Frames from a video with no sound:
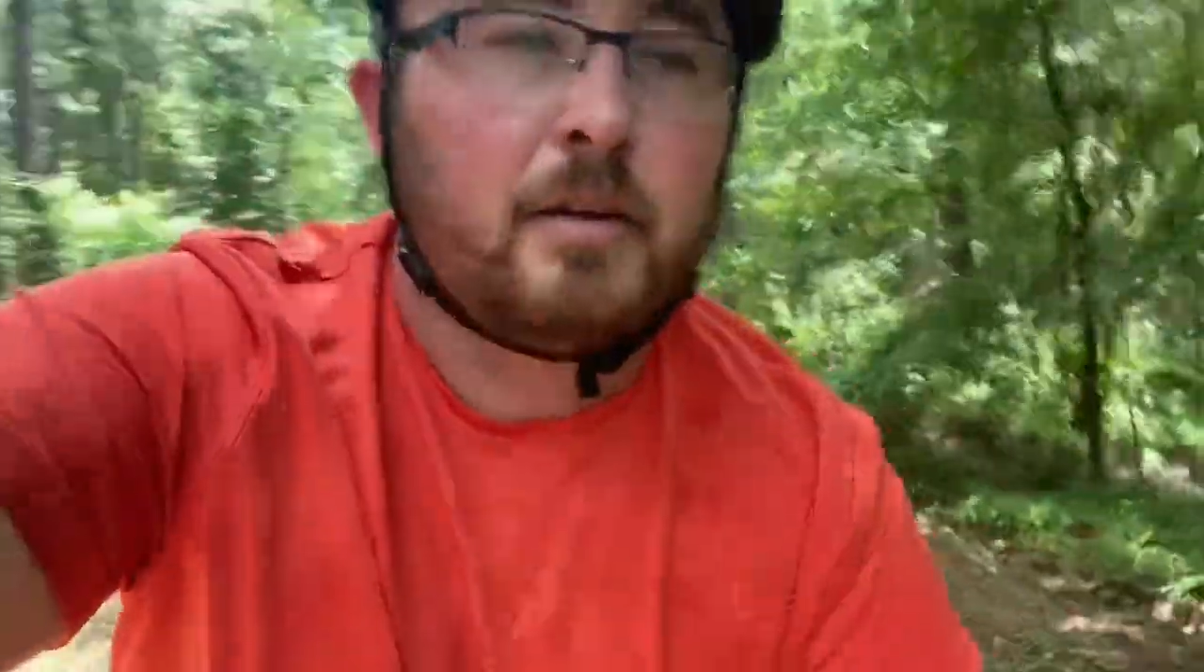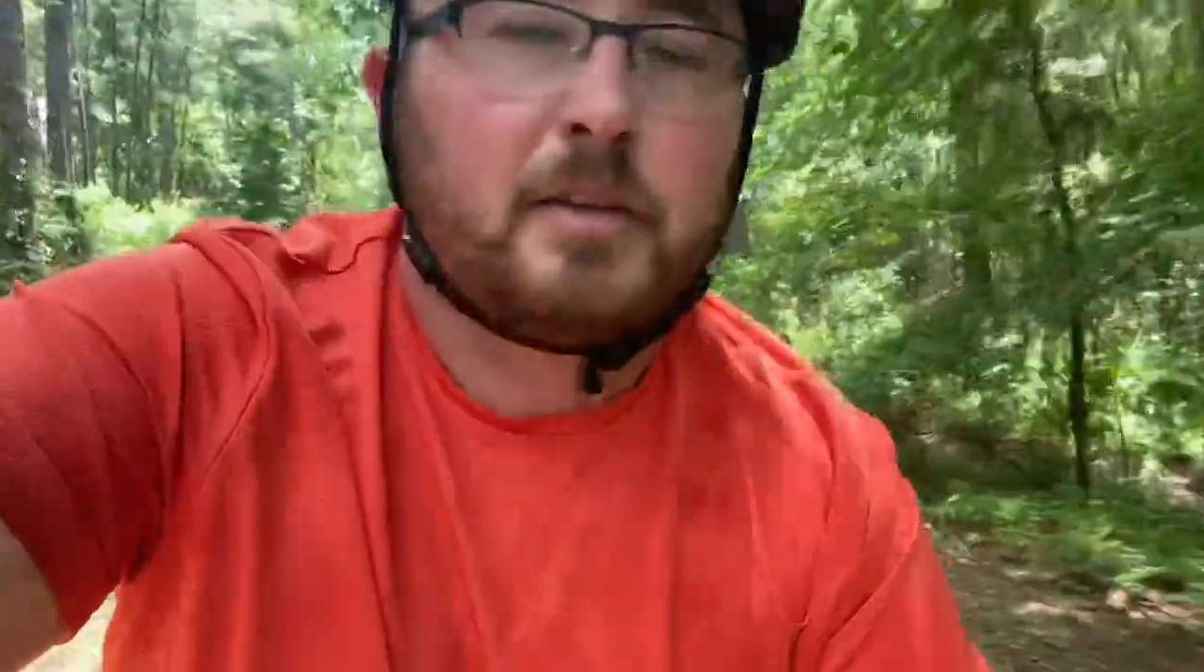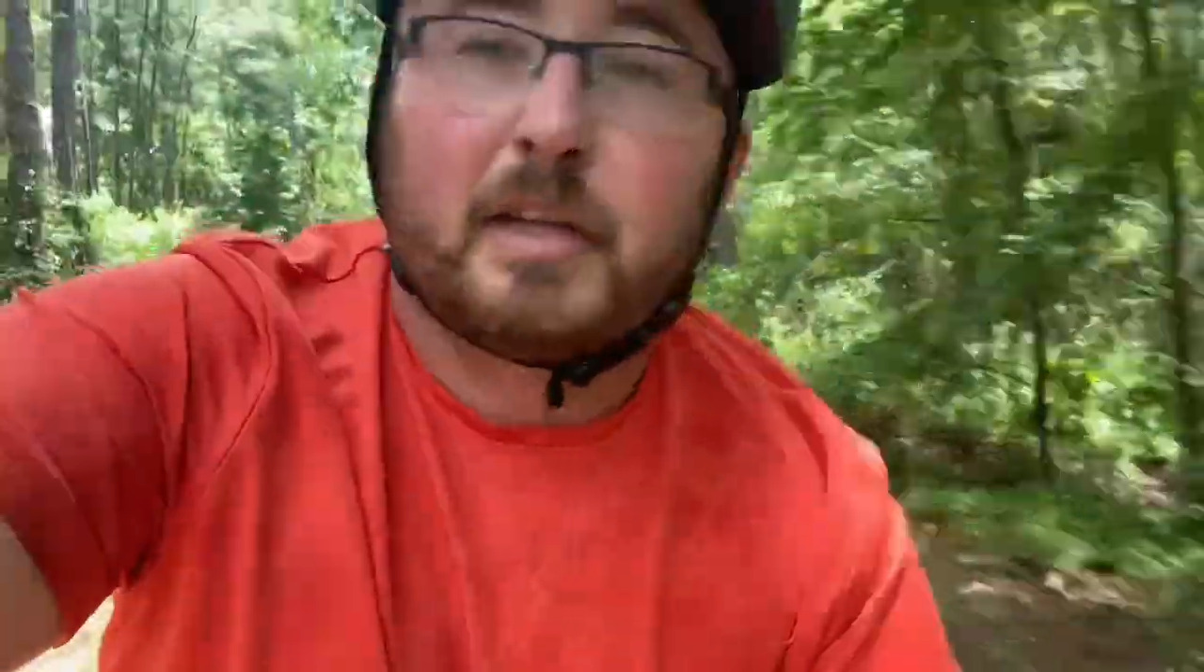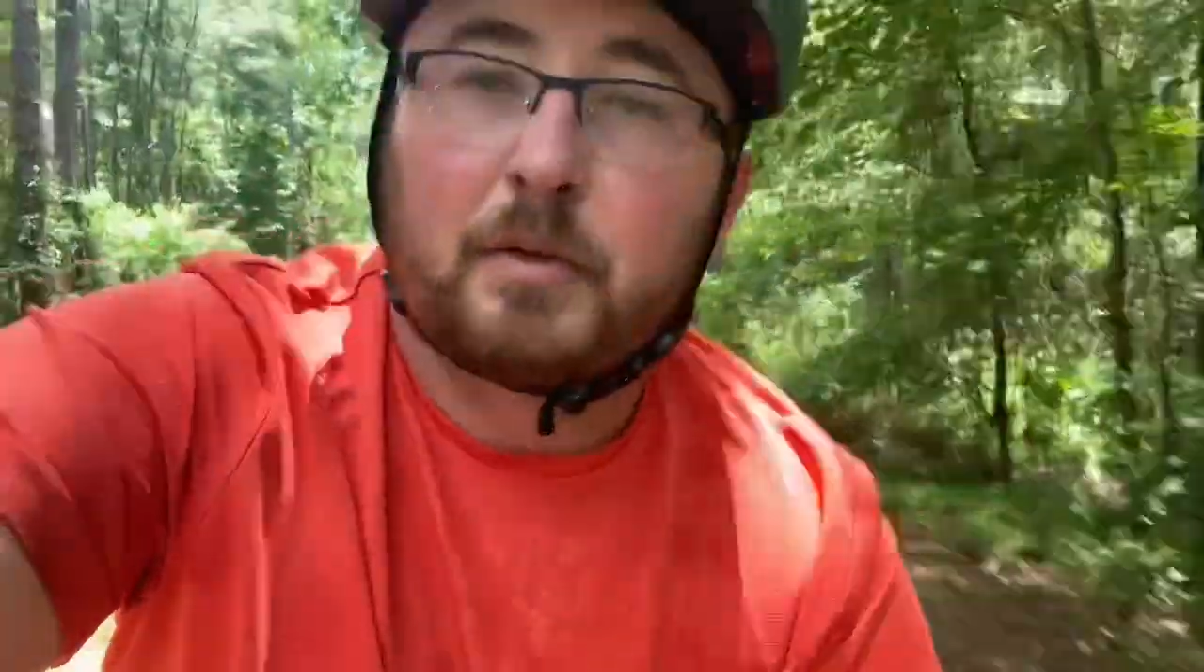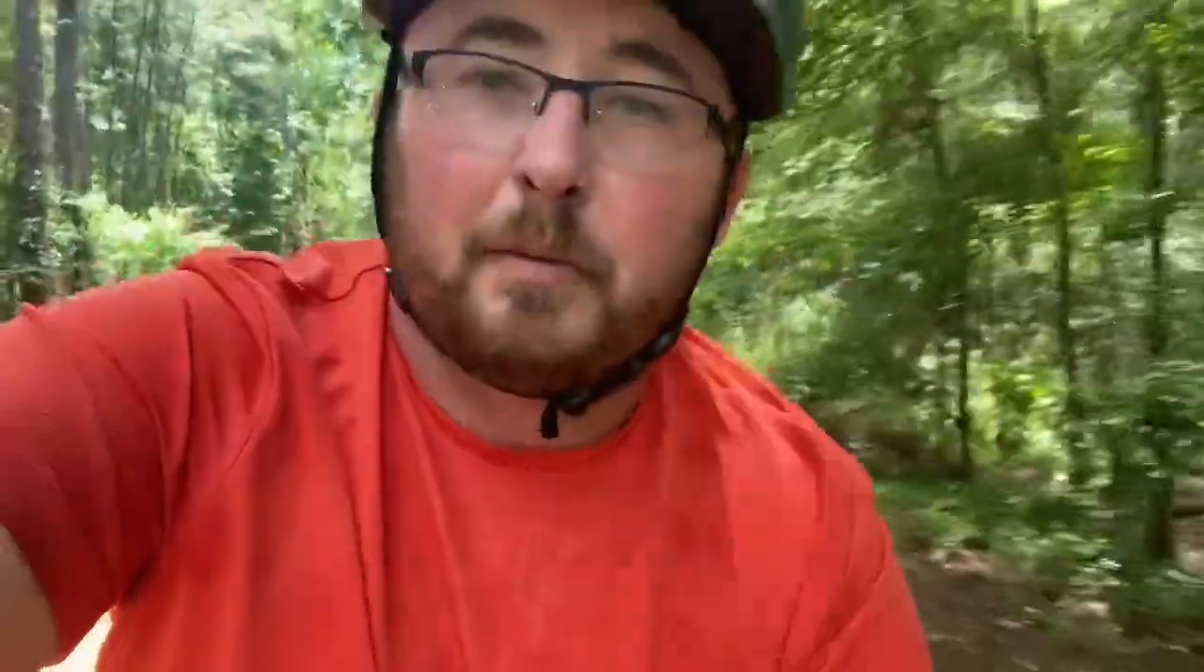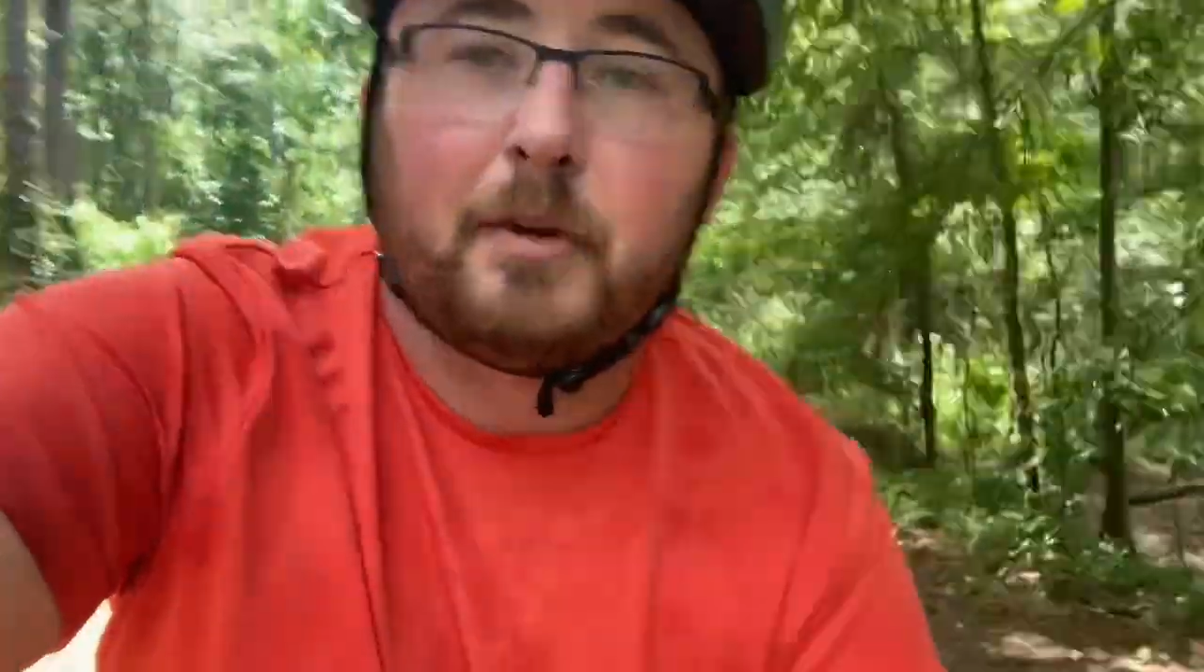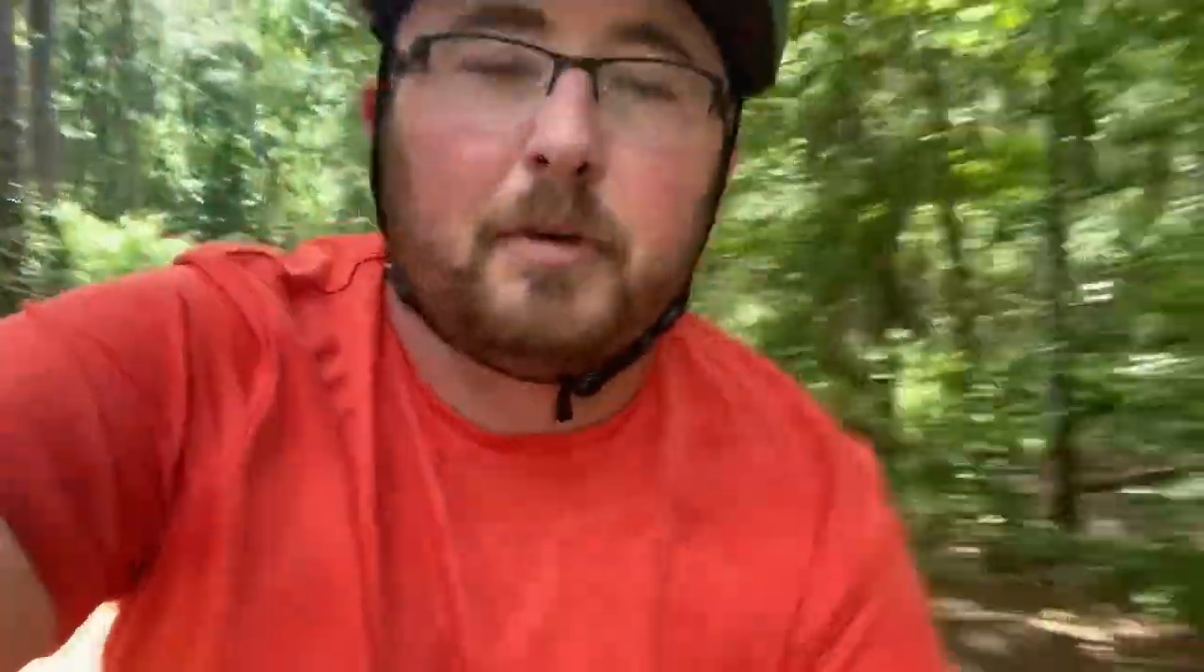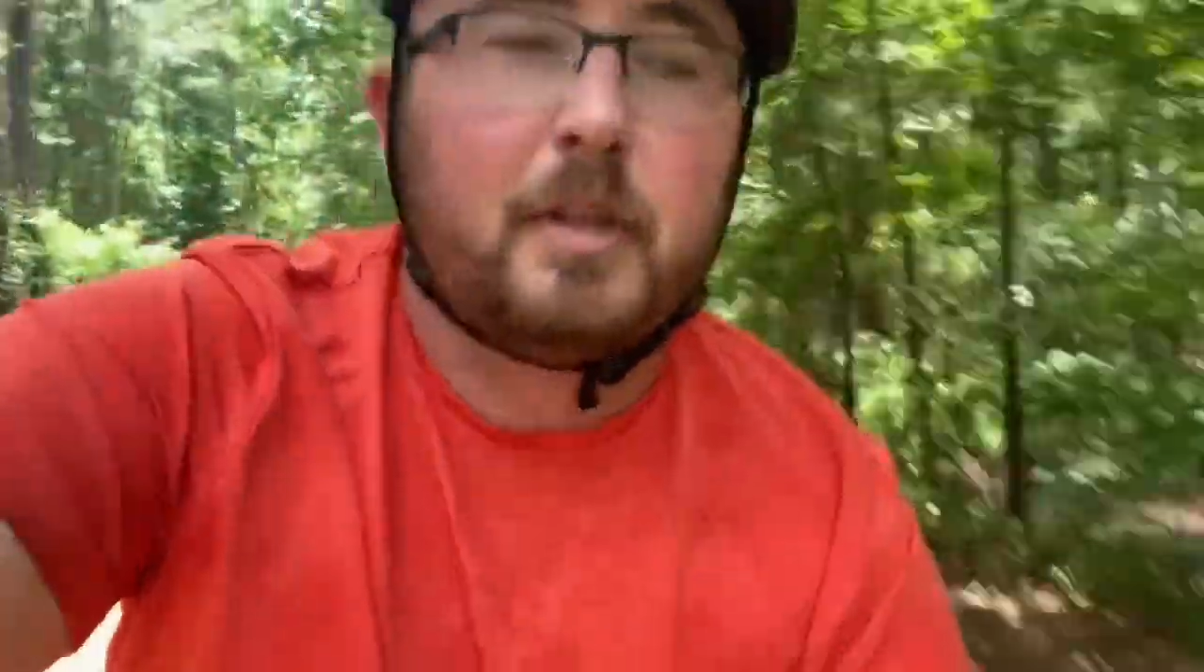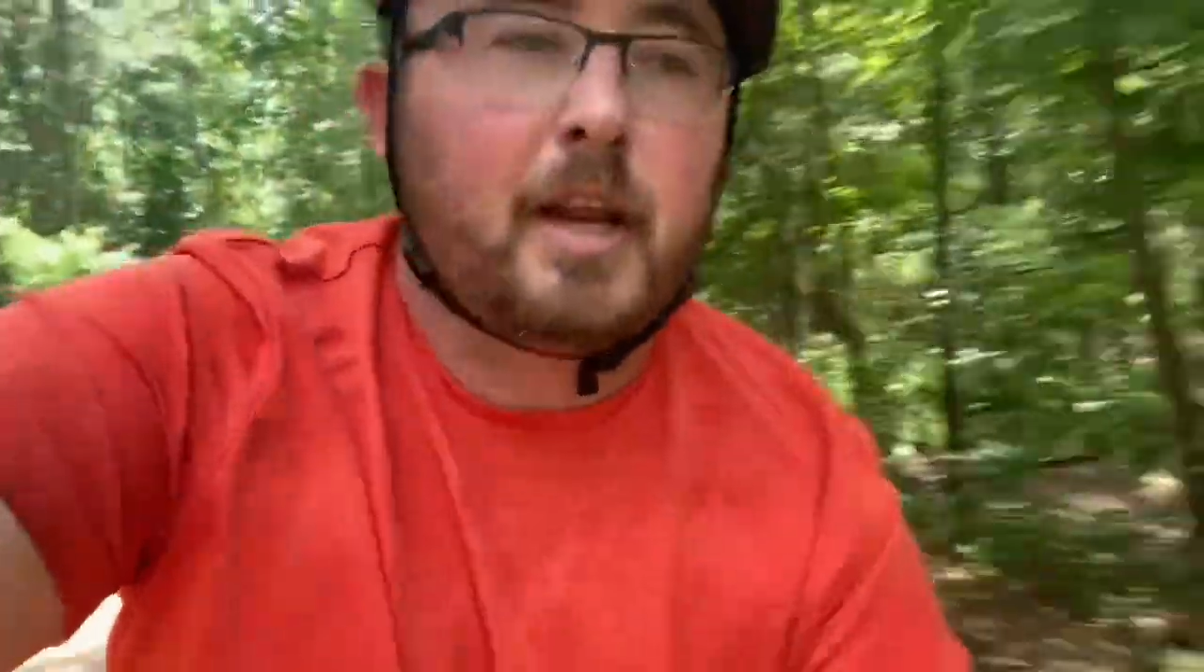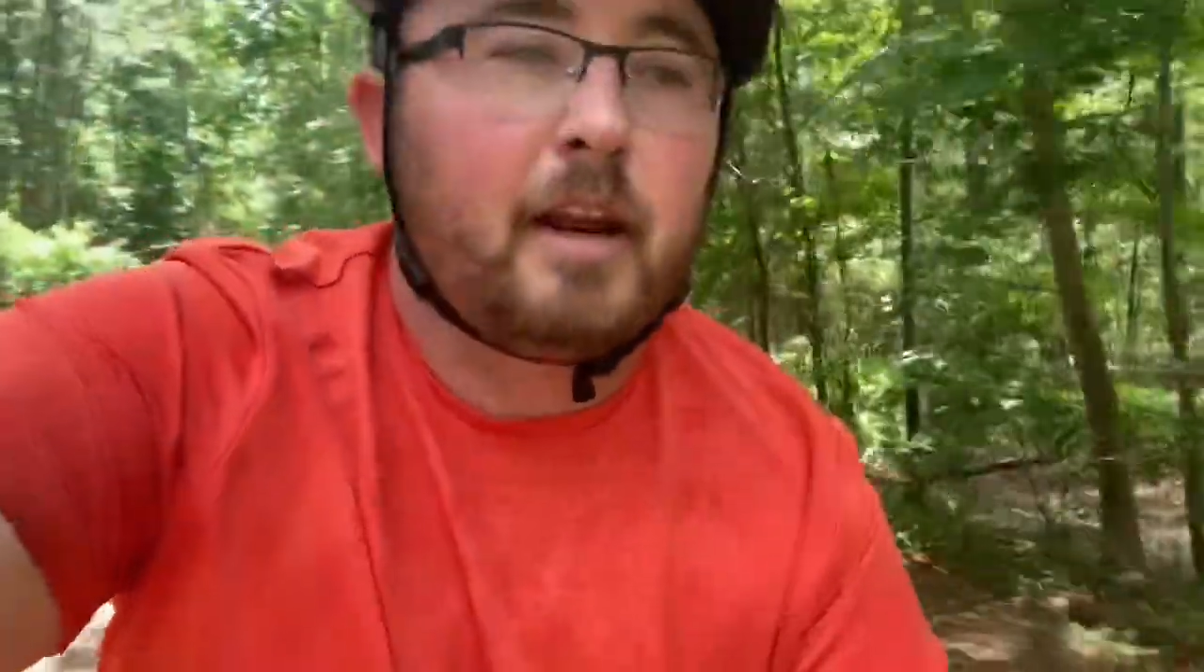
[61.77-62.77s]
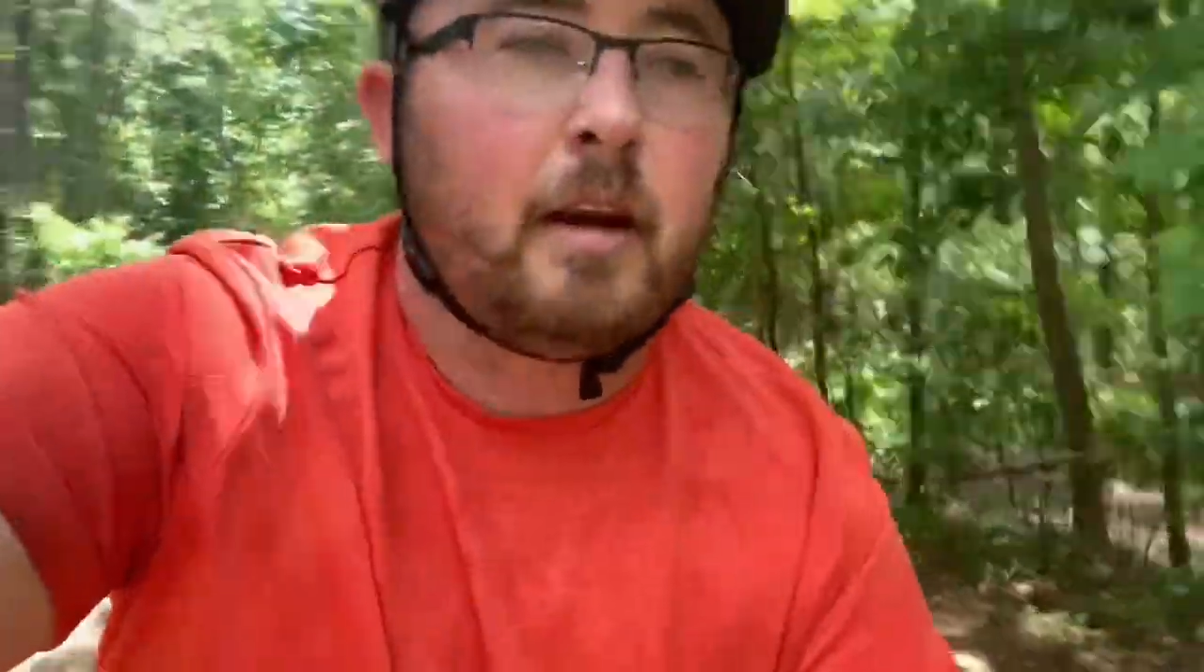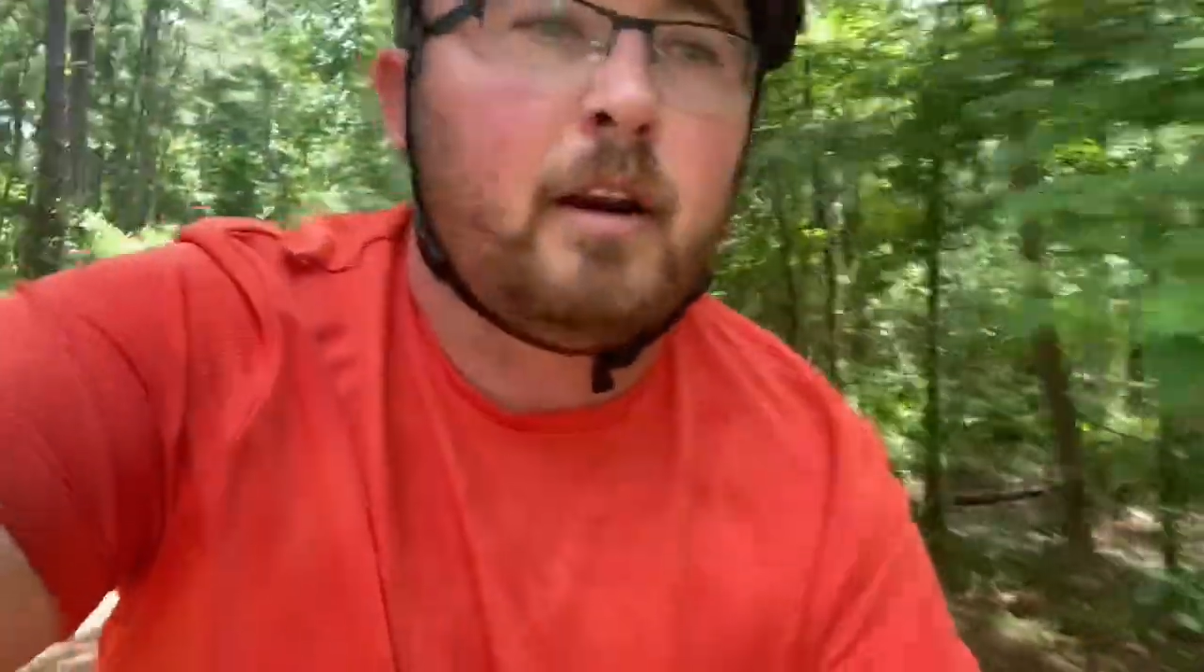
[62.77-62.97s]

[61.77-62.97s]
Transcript: so that's what I'm doing today.